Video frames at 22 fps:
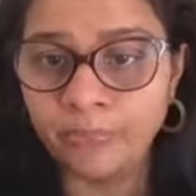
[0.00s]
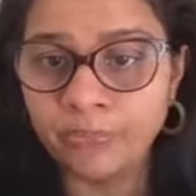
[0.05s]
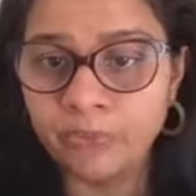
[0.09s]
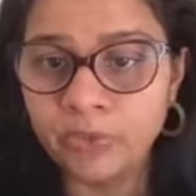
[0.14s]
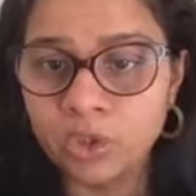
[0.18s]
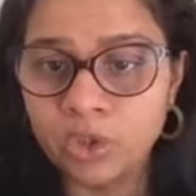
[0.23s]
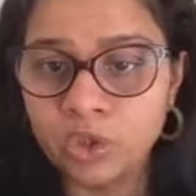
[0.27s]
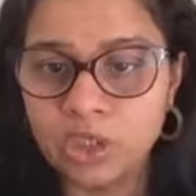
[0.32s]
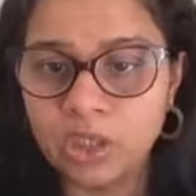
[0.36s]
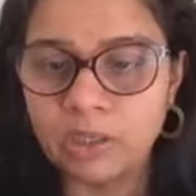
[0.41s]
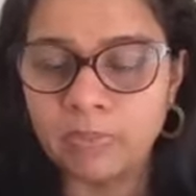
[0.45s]

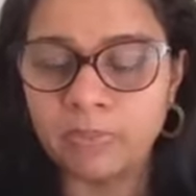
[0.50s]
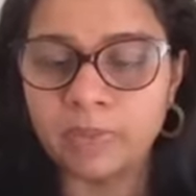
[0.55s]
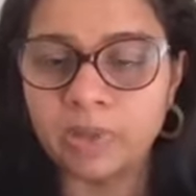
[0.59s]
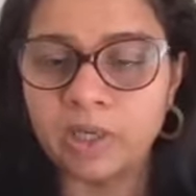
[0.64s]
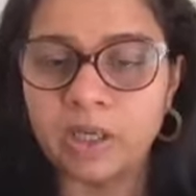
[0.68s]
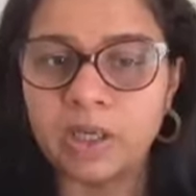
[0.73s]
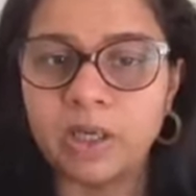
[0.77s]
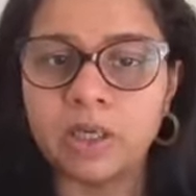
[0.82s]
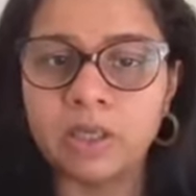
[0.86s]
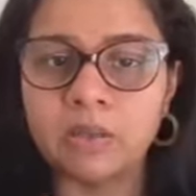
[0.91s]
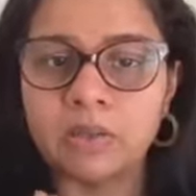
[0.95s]

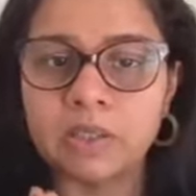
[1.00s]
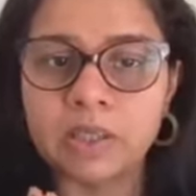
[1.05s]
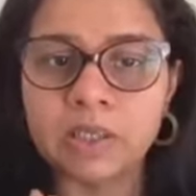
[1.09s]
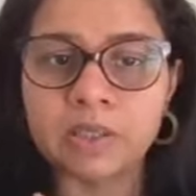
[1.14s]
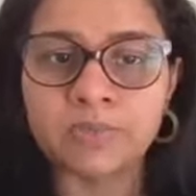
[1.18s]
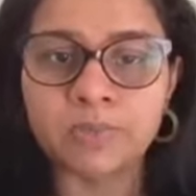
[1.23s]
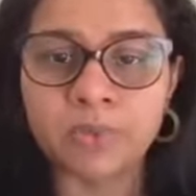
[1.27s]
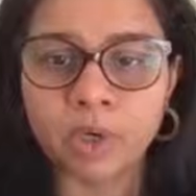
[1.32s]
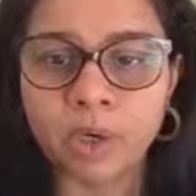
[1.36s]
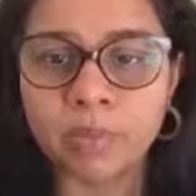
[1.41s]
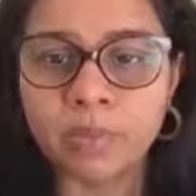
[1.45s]
cheaper. There's
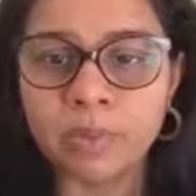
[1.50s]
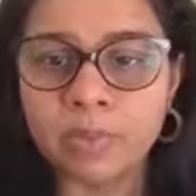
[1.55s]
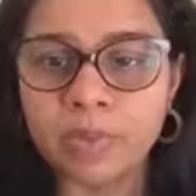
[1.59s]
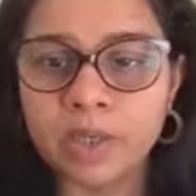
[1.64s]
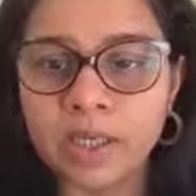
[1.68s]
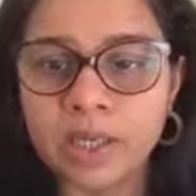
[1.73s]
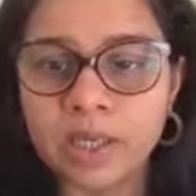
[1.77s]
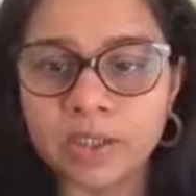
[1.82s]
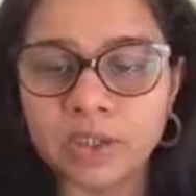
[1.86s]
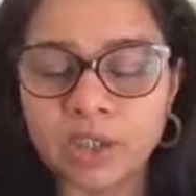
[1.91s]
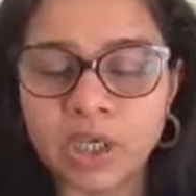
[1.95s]
probably
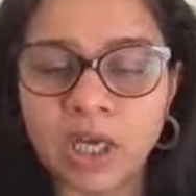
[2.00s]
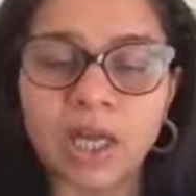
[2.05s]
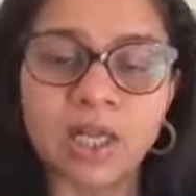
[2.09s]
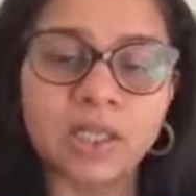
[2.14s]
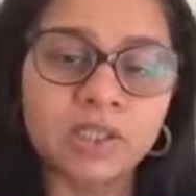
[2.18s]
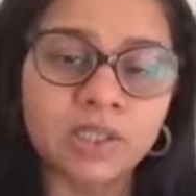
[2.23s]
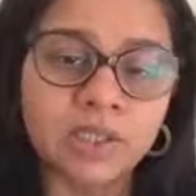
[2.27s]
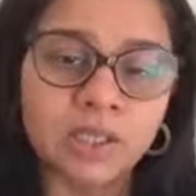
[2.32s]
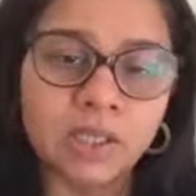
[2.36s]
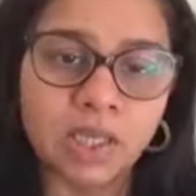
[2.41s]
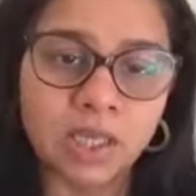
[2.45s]
a chance
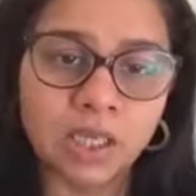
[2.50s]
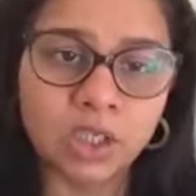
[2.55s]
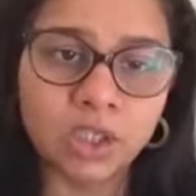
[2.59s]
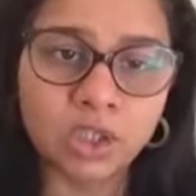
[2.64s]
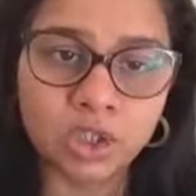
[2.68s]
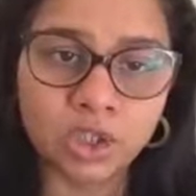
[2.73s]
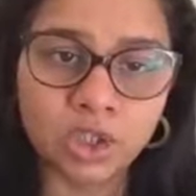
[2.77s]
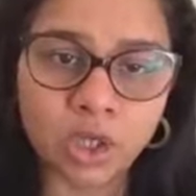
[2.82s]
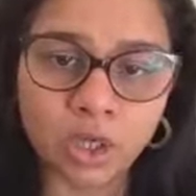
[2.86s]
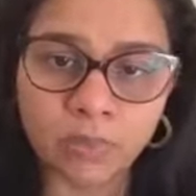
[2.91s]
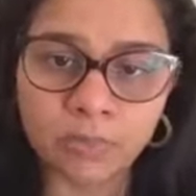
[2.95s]
that
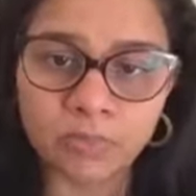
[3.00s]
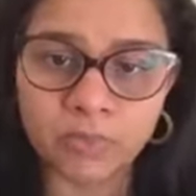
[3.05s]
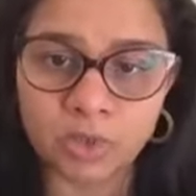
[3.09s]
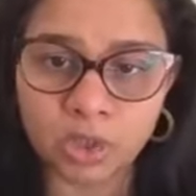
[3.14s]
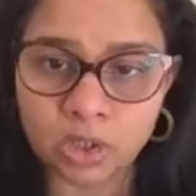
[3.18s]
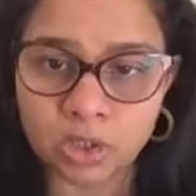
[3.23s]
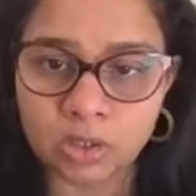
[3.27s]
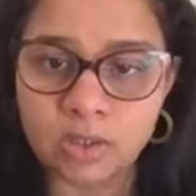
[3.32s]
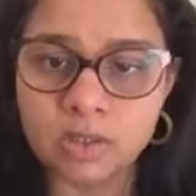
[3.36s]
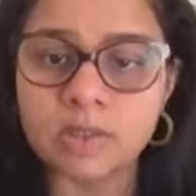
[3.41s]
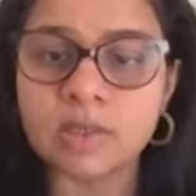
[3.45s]
hinge
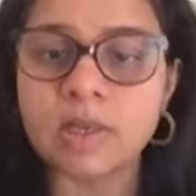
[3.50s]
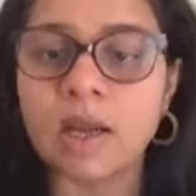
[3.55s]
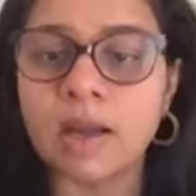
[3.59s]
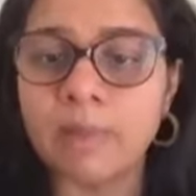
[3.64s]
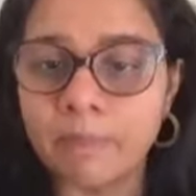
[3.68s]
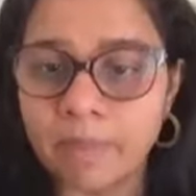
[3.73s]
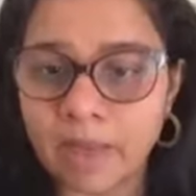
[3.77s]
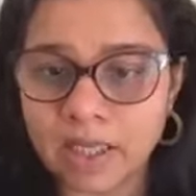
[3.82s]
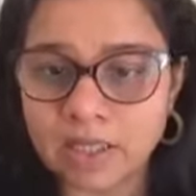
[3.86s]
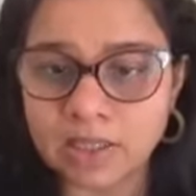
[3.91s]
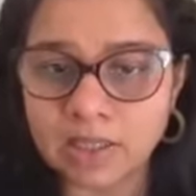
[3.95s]
options are
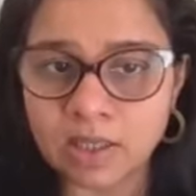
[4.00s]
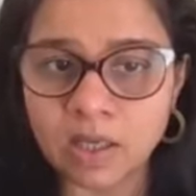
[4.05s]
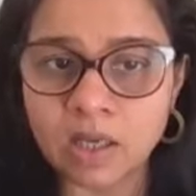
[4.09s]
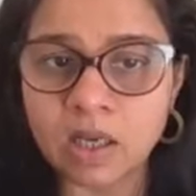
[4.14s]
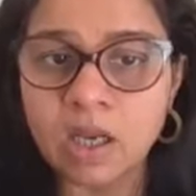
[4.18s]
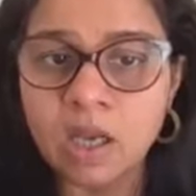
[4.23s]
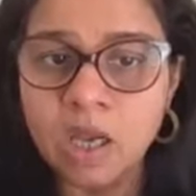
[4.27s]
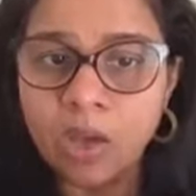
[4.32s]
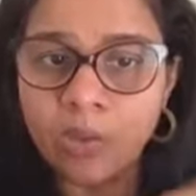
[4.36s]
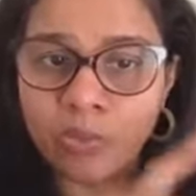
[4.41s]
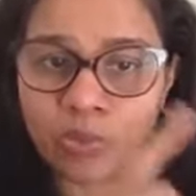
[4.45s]
better
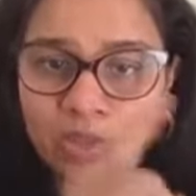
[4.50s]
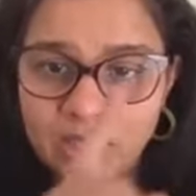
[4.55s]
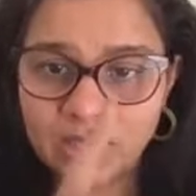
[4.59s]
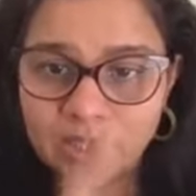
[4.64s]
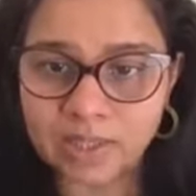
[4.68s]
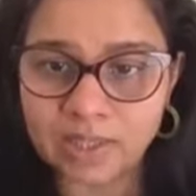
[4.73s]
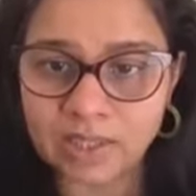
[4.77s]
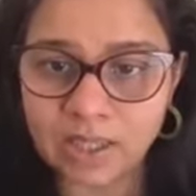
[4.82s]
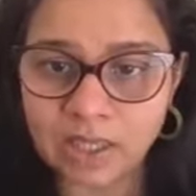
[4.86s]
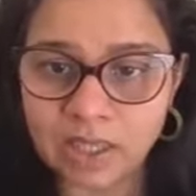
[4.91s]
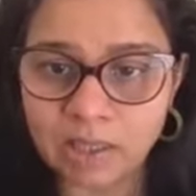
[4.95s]
with
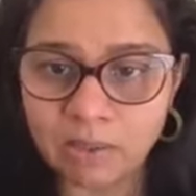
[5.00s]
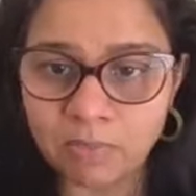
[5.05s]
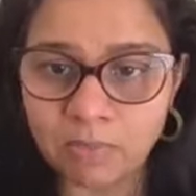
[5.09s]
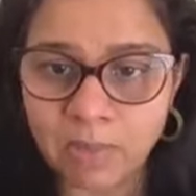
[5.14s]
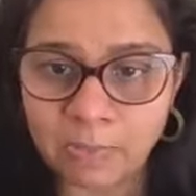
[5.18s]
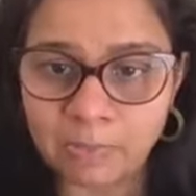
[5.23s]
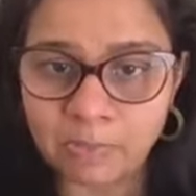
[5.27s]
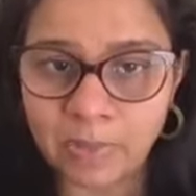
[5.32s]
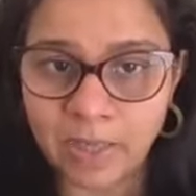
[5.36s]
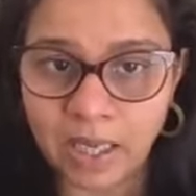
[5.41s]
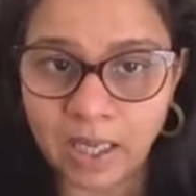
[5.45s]
single
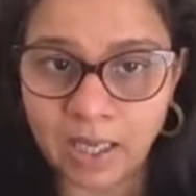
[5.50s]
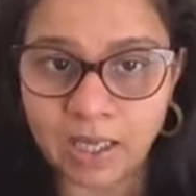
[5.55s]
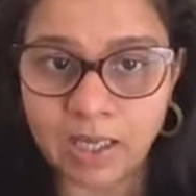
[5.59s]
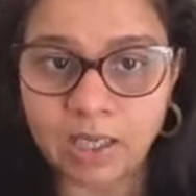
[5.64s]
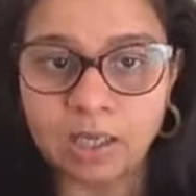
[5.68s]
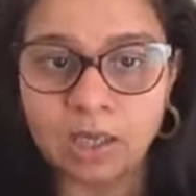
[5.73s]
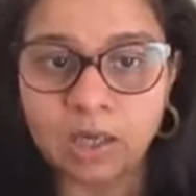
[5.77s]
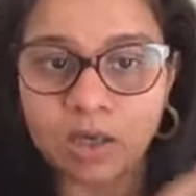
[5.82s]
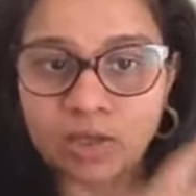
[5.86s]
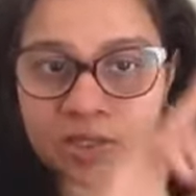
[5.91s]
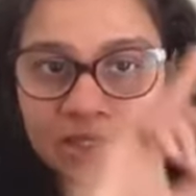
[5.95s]
pane
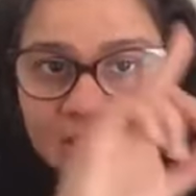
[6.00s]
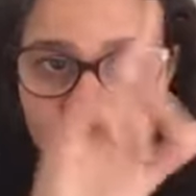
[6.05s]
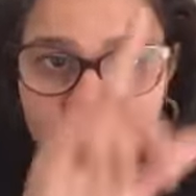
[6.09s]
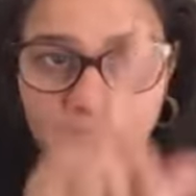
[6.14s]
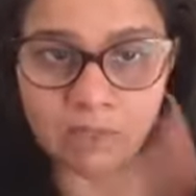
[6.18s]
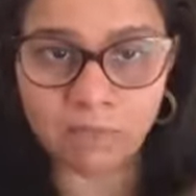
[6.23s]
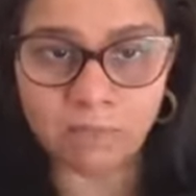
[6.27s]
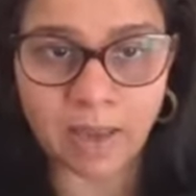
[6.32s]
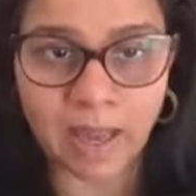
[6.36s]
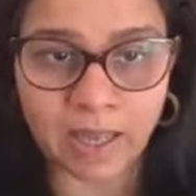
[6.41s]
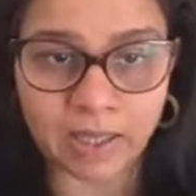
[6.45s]
or single
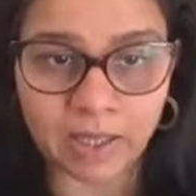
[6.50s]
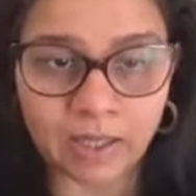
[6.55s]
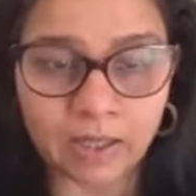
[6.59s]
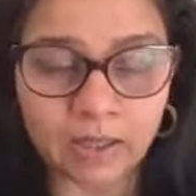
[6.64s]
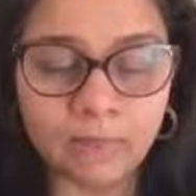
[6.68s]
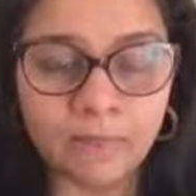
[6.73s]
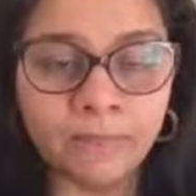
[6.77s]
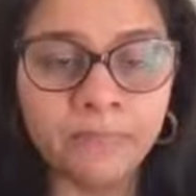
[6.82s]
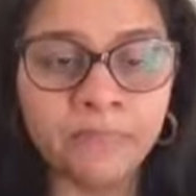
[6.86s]
panel.